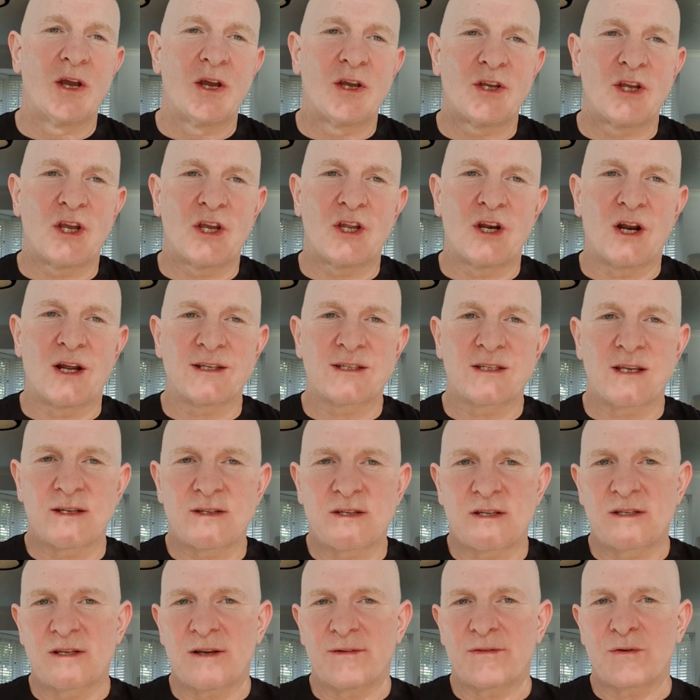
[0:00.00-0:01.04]
it's
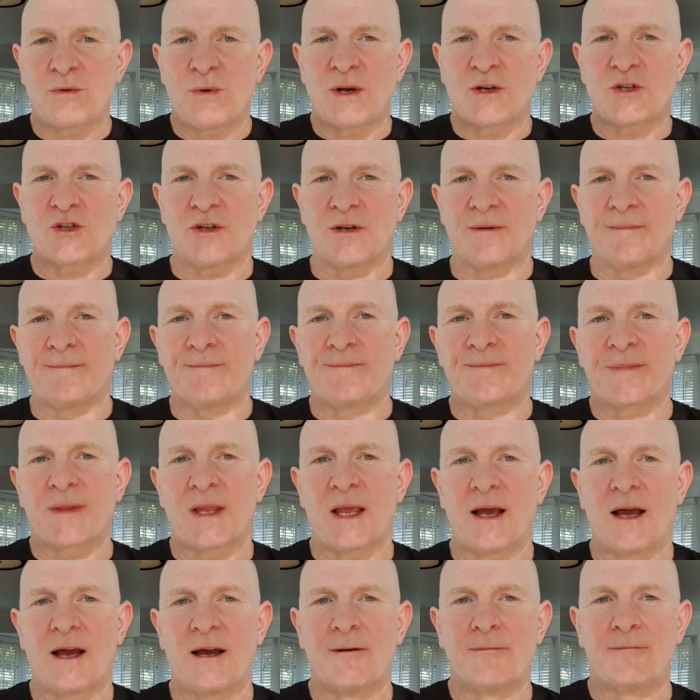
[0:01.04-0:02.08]
a tough question.
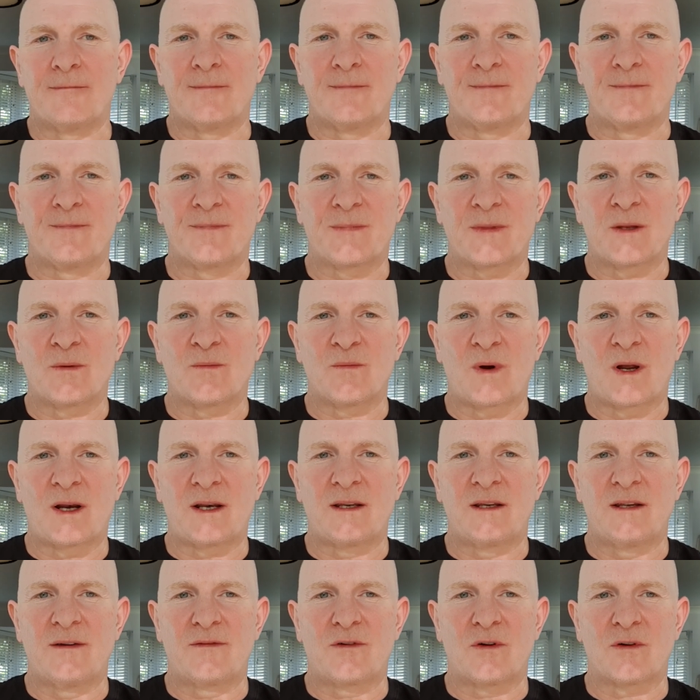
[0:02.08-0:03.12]

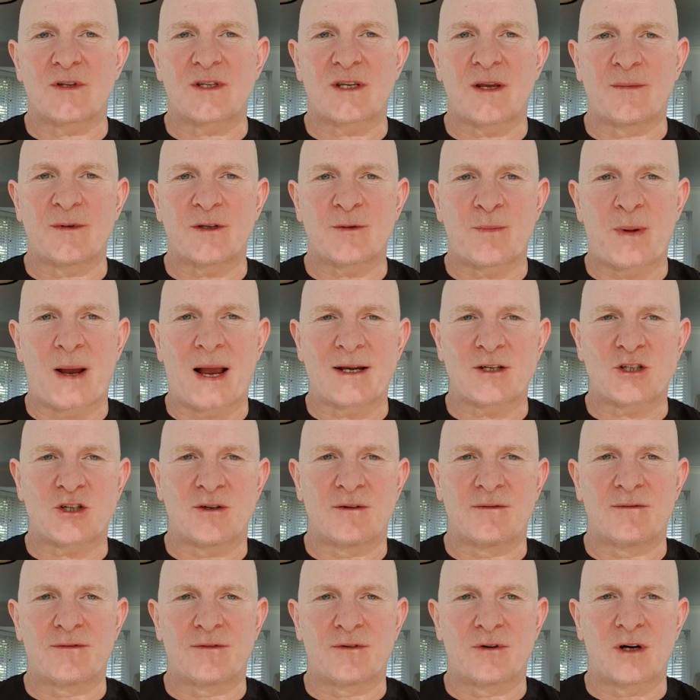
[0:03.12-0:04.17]
When you've got so much
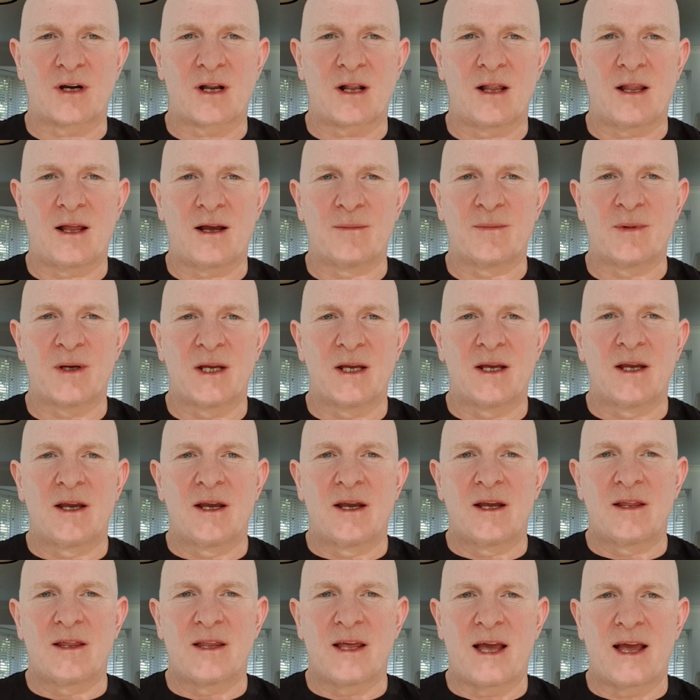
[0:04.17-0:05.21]
passion for a club,
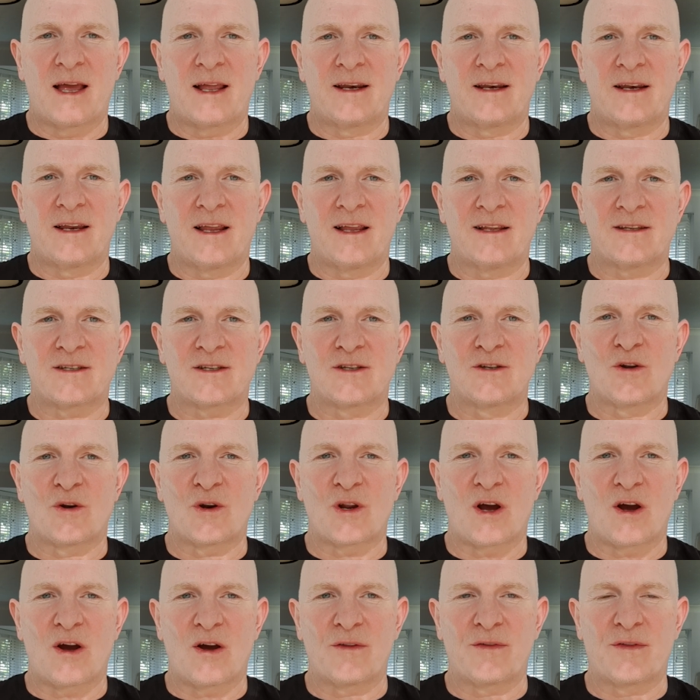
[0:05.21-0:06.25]
then it's not
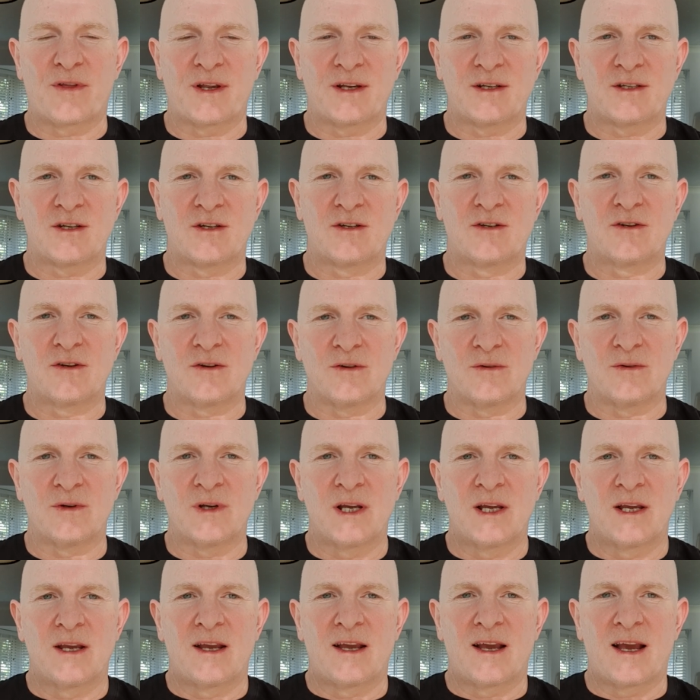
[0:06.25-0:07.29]
a hard thing to do.
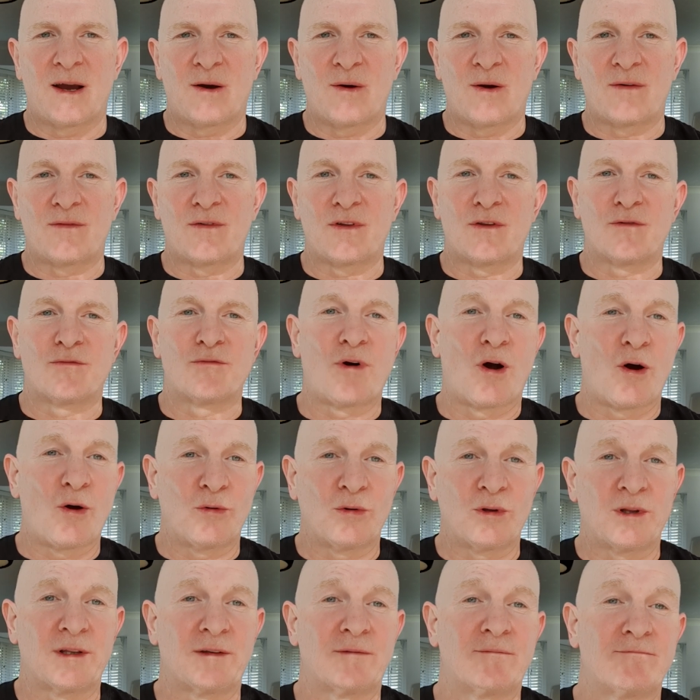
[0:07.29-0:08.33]
However, the
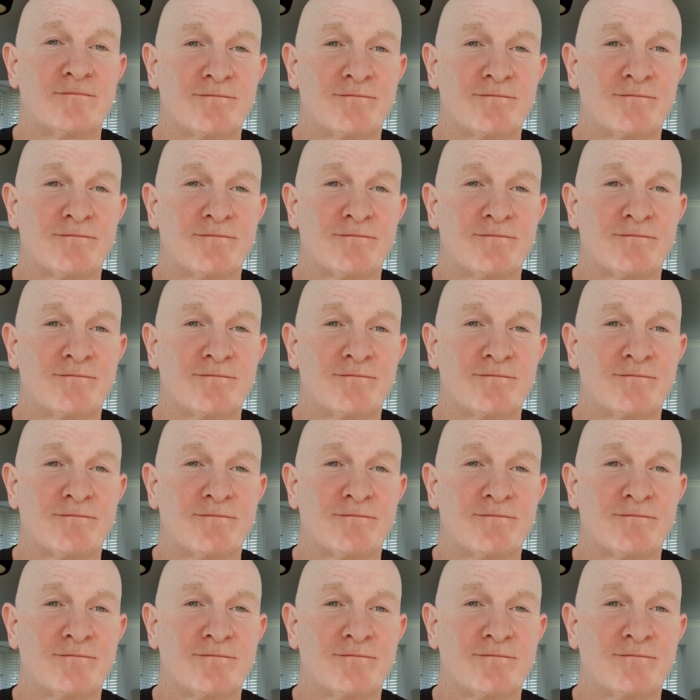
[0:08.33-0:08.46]
role